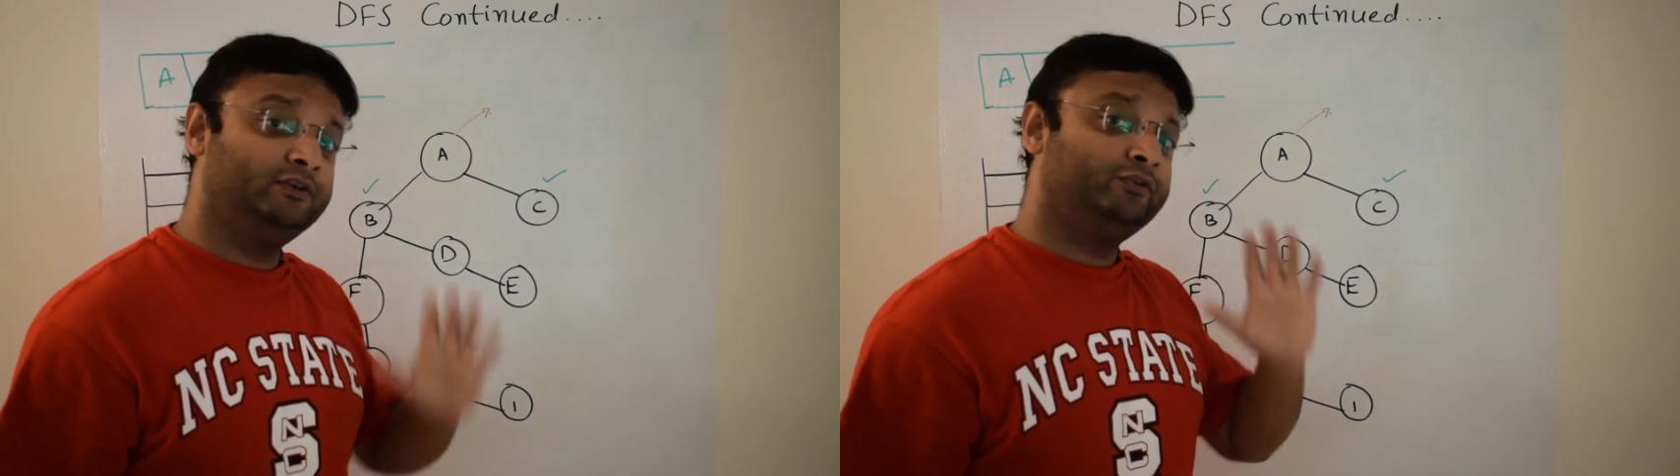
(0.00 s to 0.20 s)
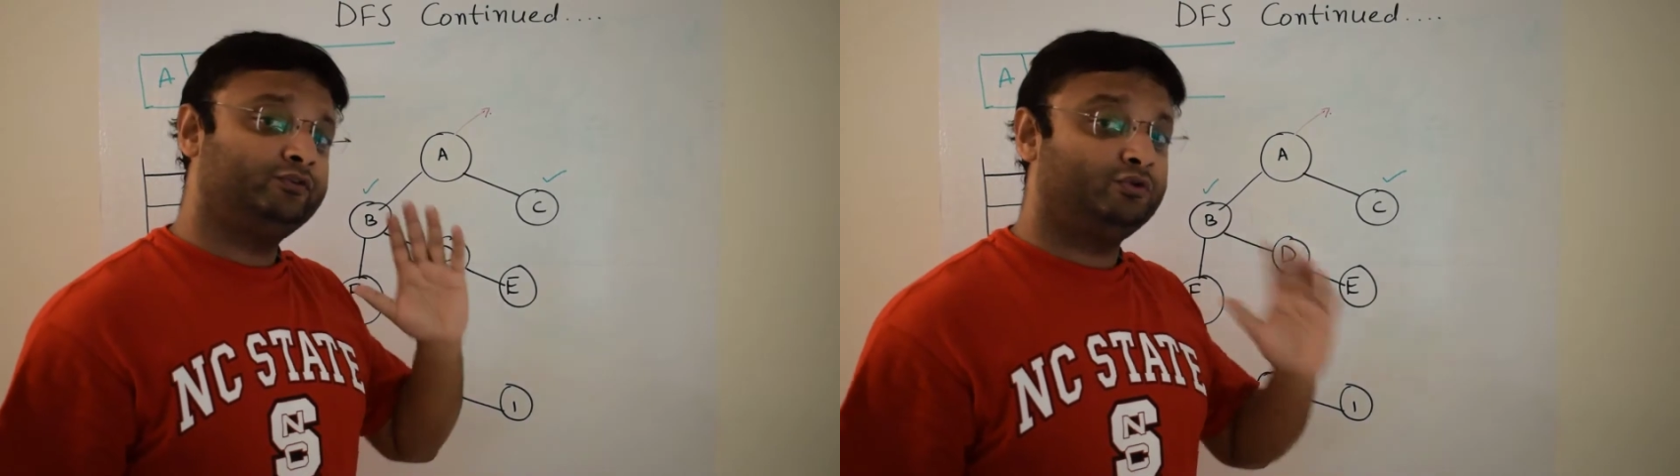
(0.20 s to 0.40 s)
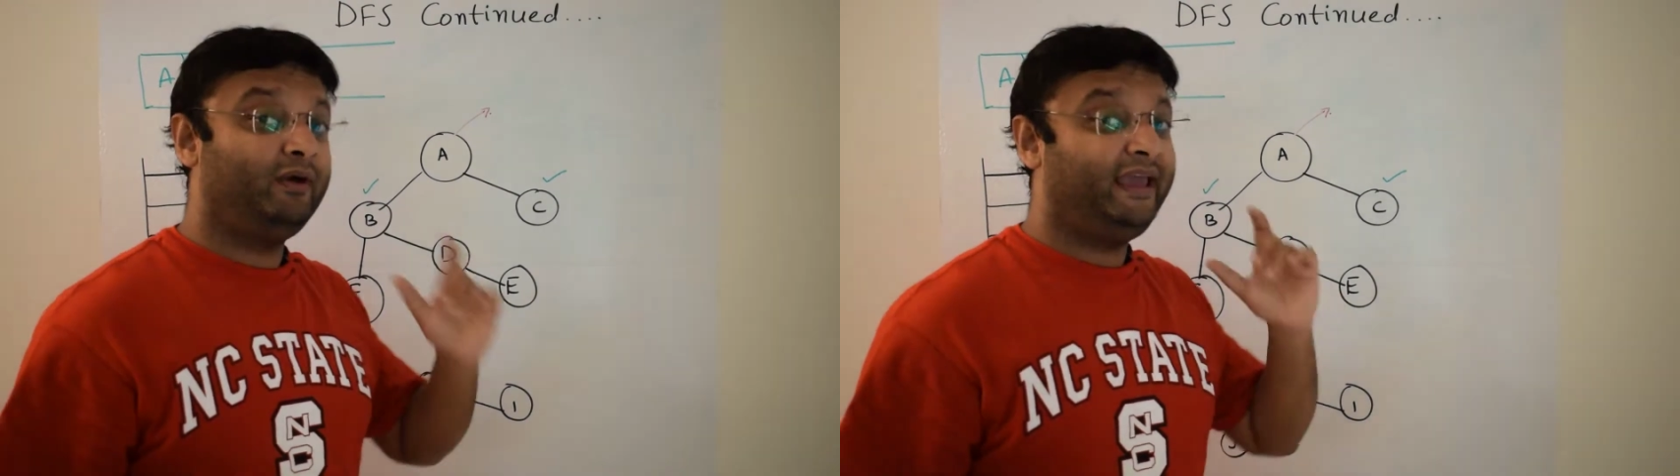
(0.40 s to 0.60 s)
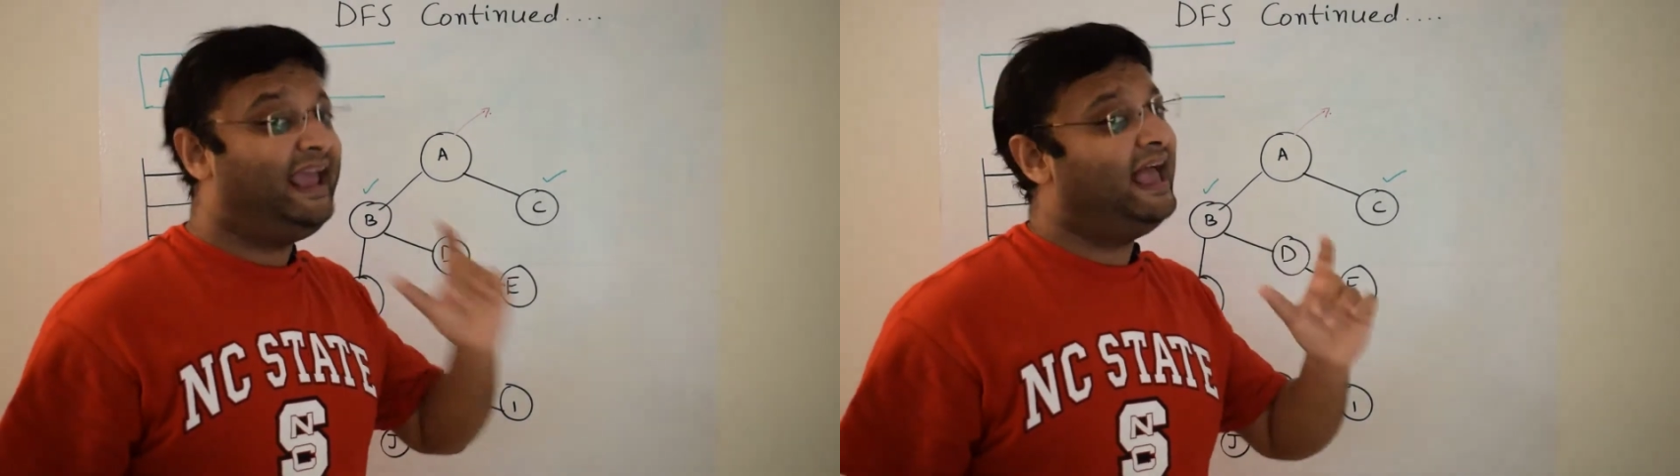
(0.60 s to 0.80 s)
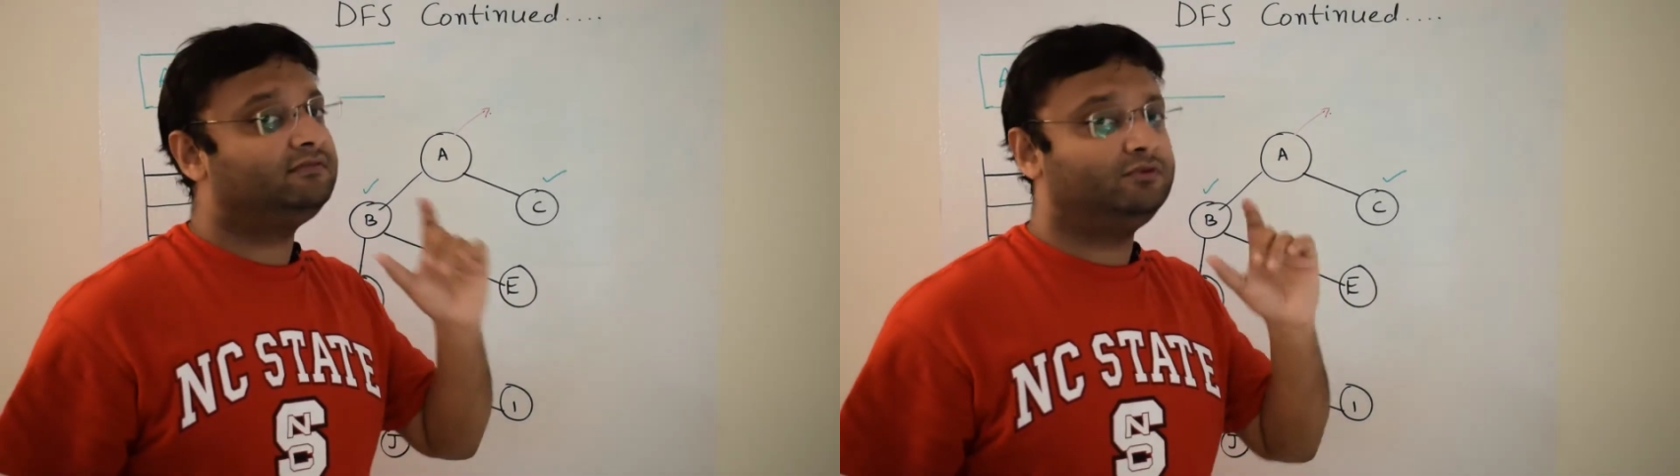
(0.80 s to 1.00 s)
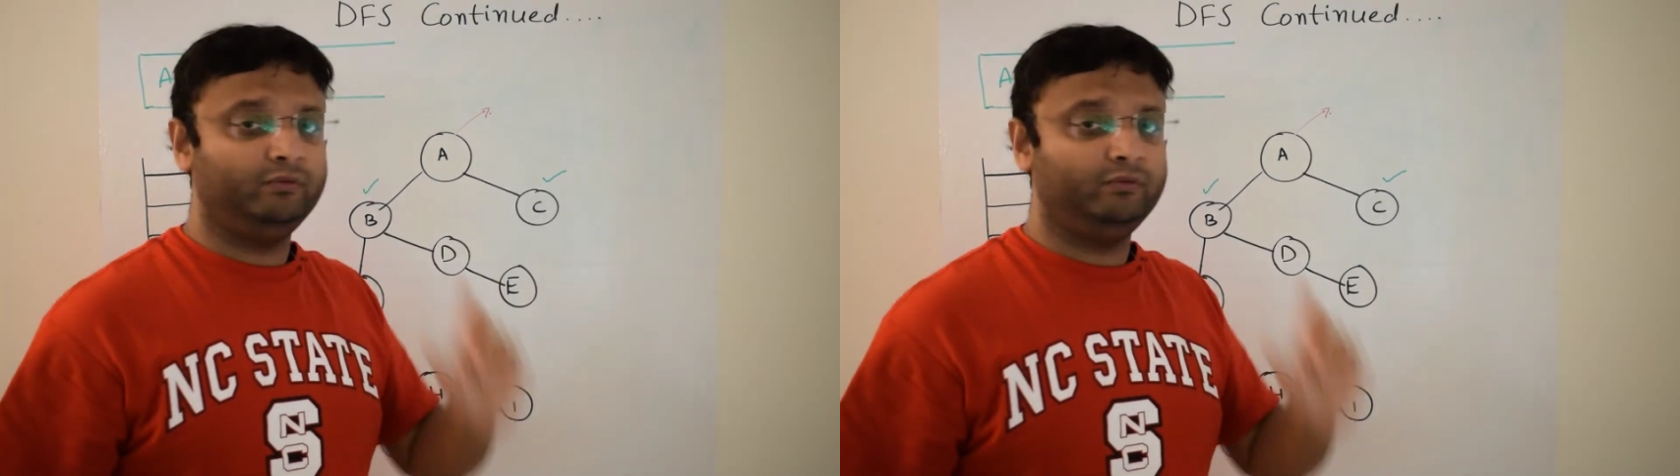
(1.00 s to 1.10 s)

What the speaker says: So A has two